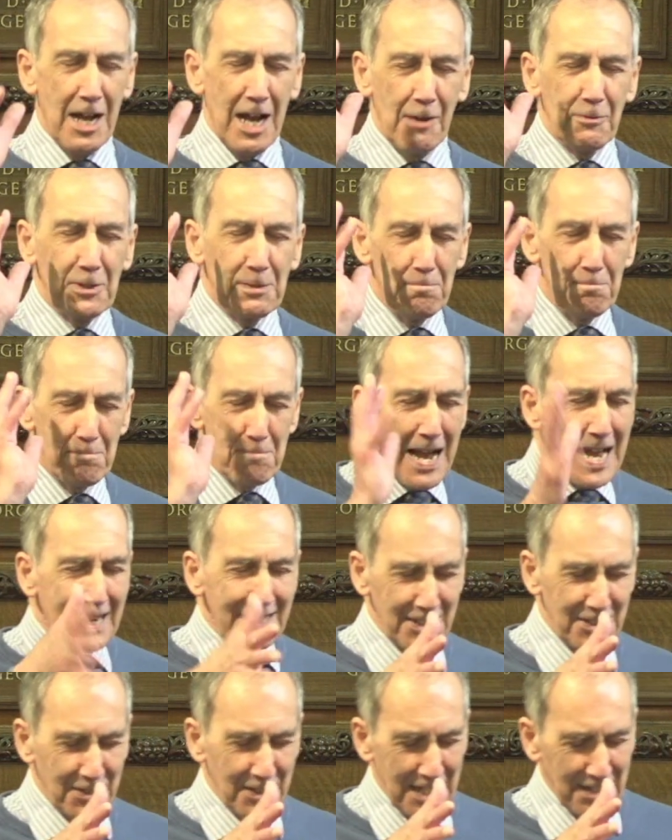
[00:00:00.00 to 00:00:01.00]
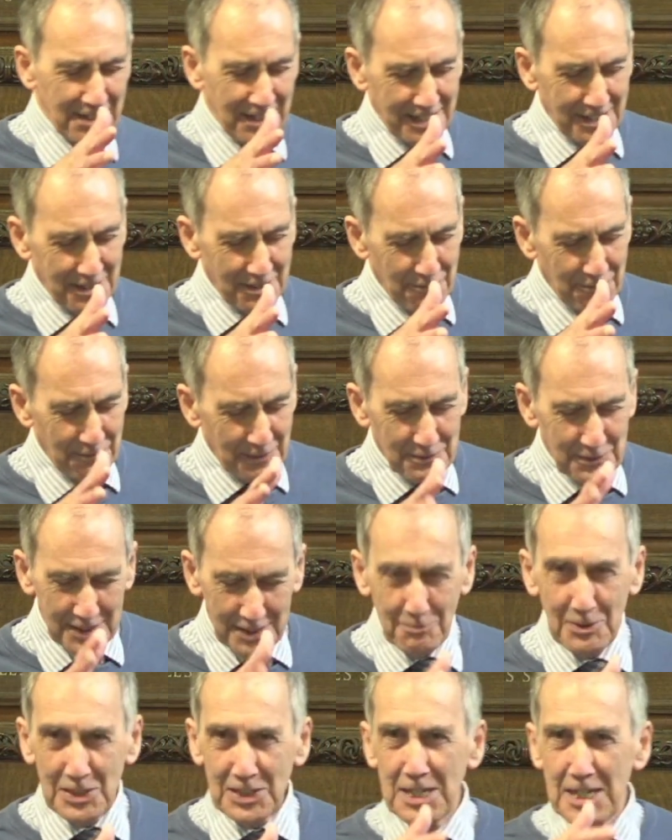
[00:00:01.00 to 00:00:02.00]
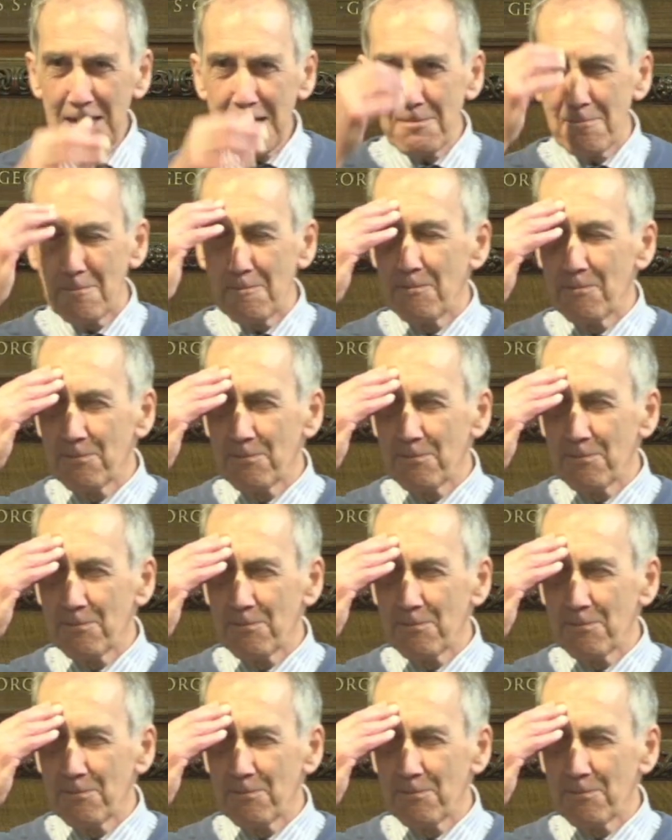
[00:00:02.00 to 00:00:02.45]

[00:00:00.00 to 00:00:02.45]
I was madly trying to think of, of someone's name.